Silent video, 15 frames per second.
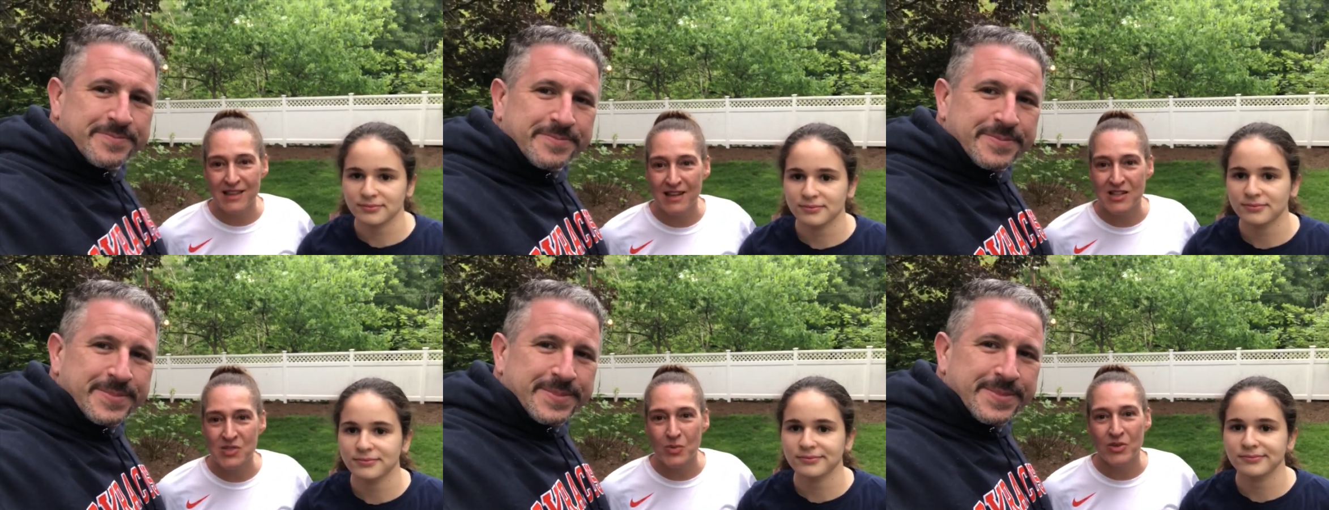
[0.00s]

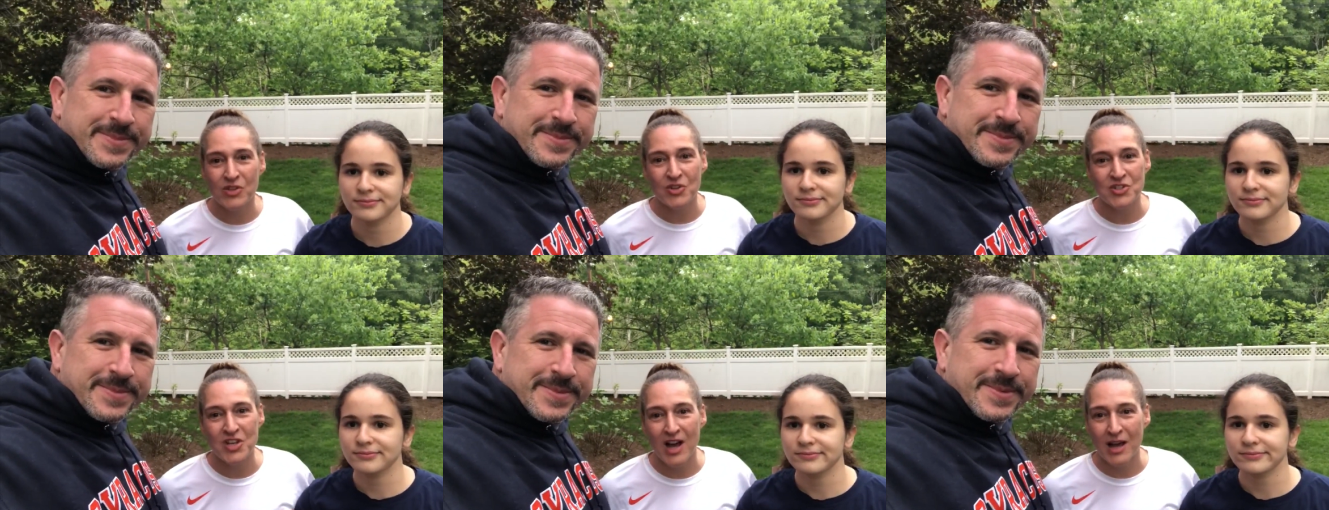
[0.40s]
Speaker 1: things with
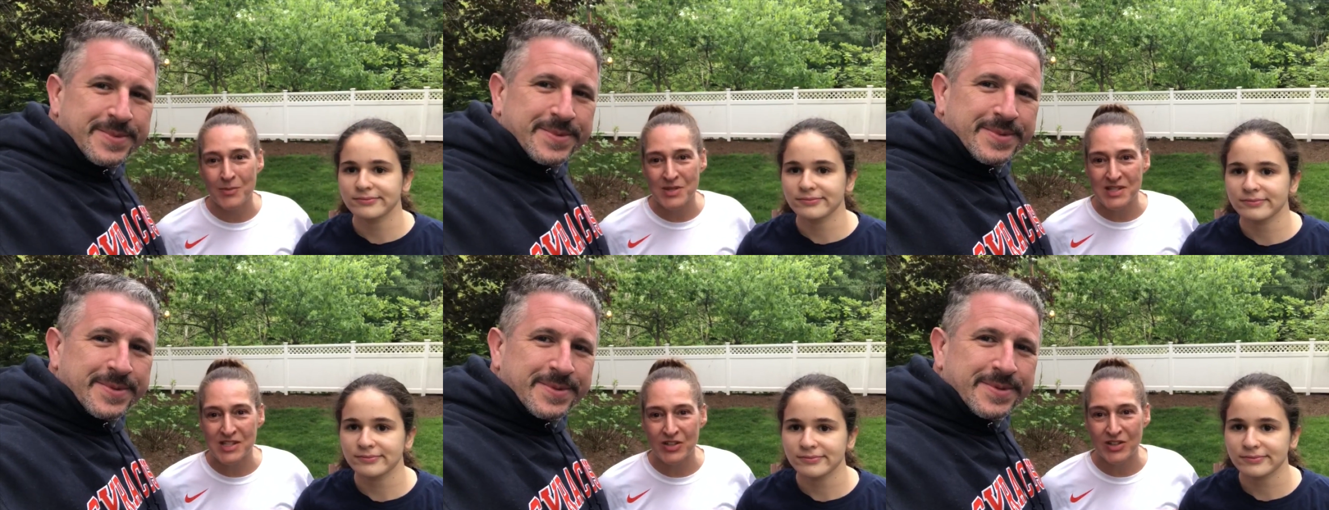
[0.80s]
your time
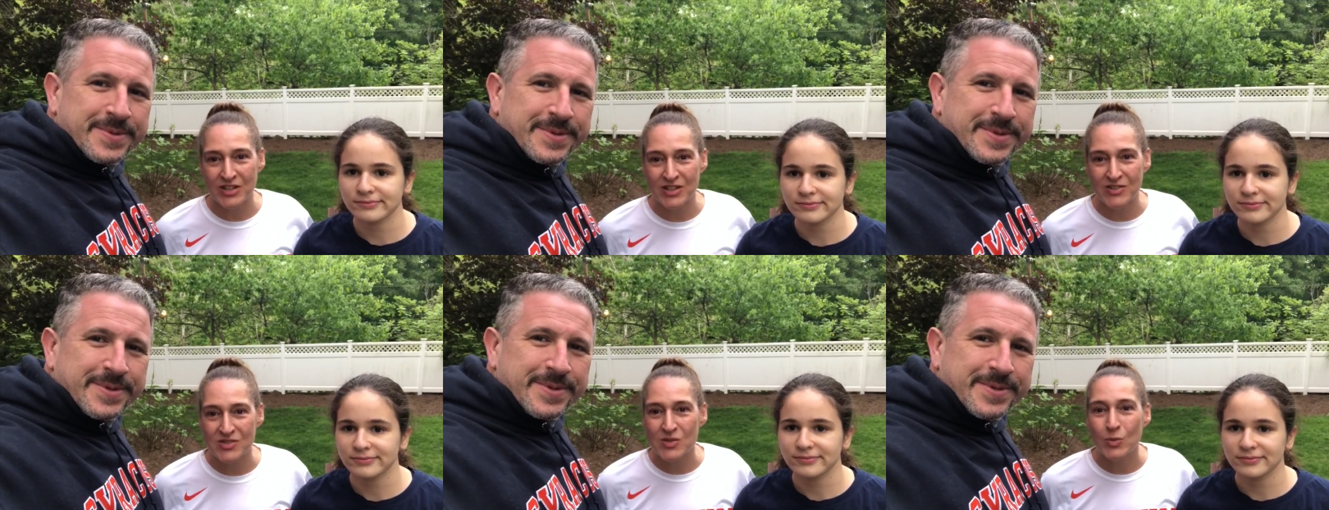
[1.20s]
at
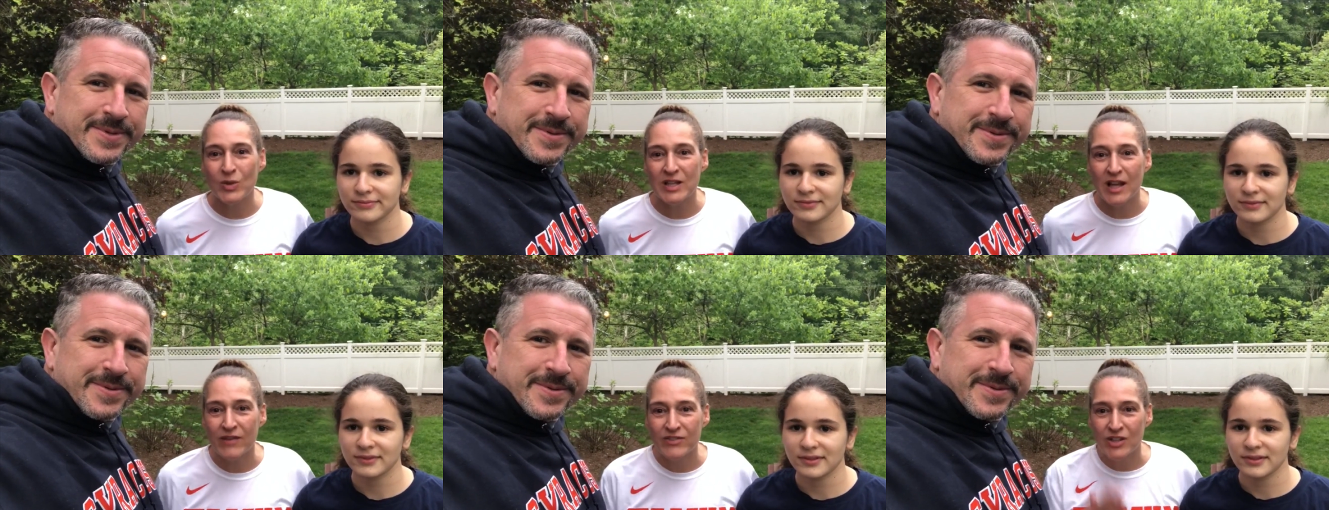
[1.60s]
Syracuse. We
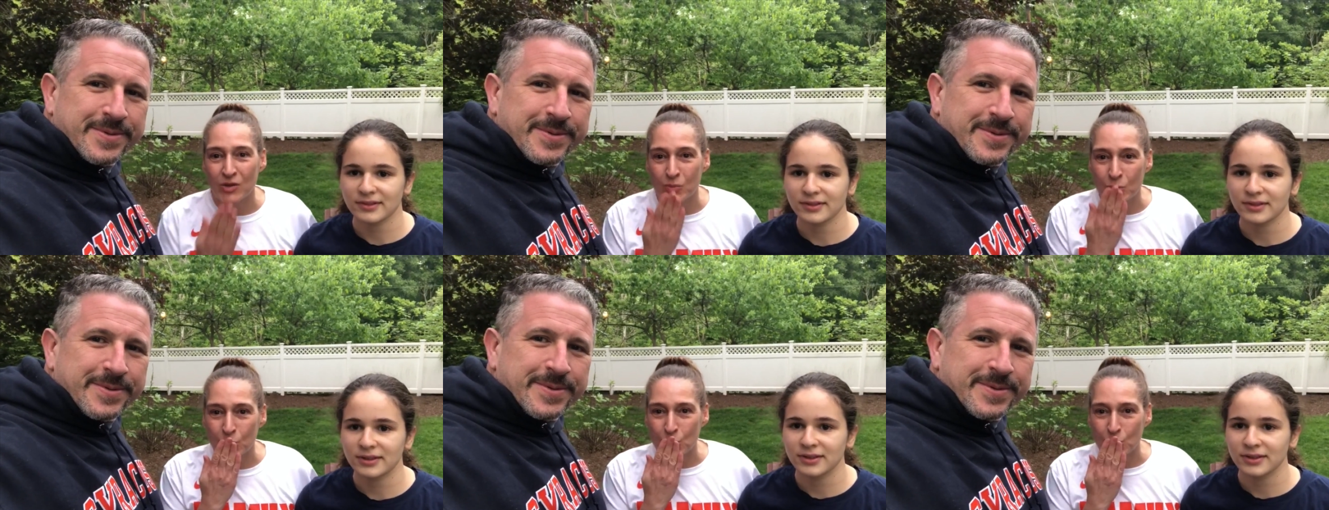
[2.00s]
love you.